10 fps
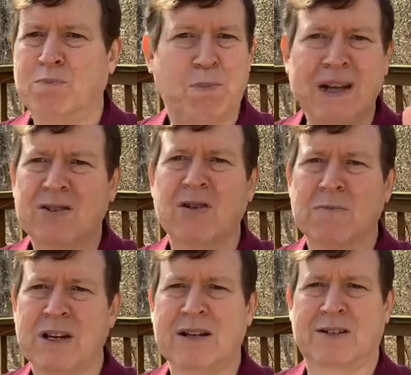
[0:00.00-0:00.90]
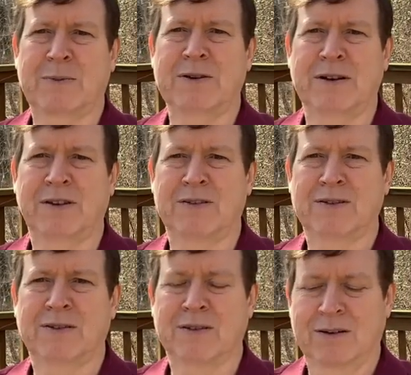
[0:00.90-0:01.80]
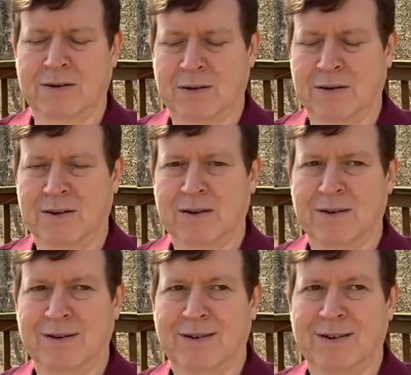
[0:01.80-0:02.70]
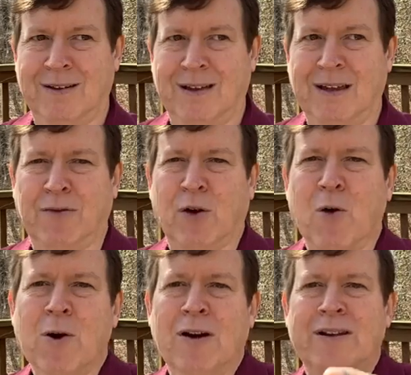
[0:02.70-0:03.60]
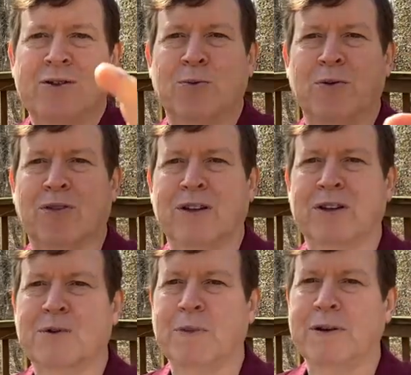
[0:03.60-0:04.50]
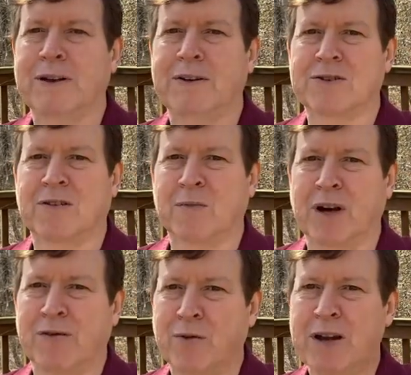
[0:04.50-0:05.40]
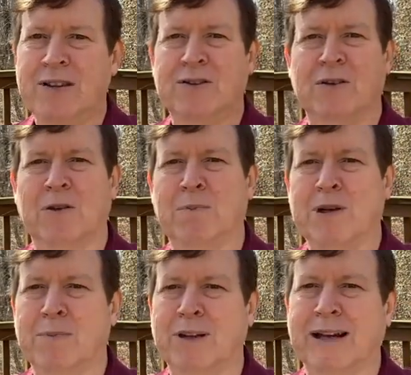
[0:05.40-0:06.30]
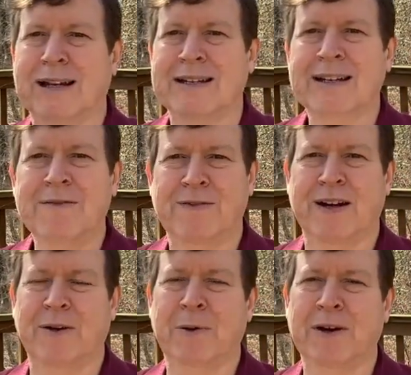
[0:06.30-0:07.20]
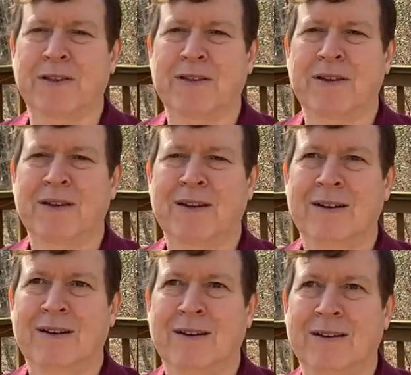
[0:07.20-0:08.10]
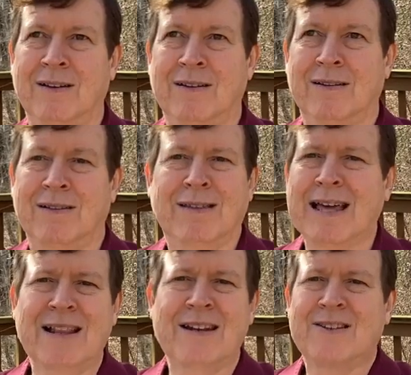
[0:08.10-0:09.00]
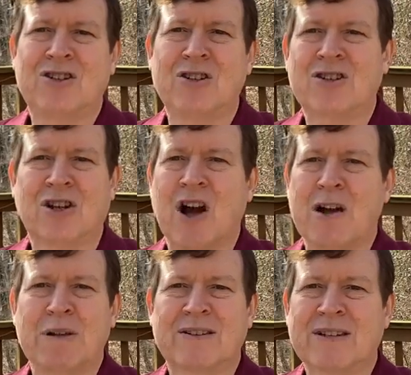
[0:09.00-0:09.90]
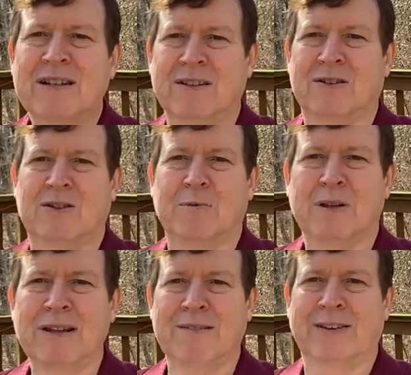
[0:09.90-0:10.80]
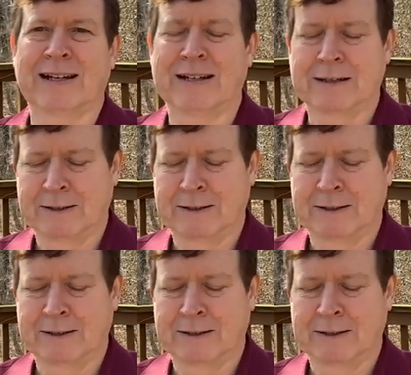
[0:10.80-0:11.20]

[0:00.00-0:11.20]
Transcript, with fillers: based on my experience if it correlates with the experience of my friends and the people I identify with, then it's just common sense to believe that.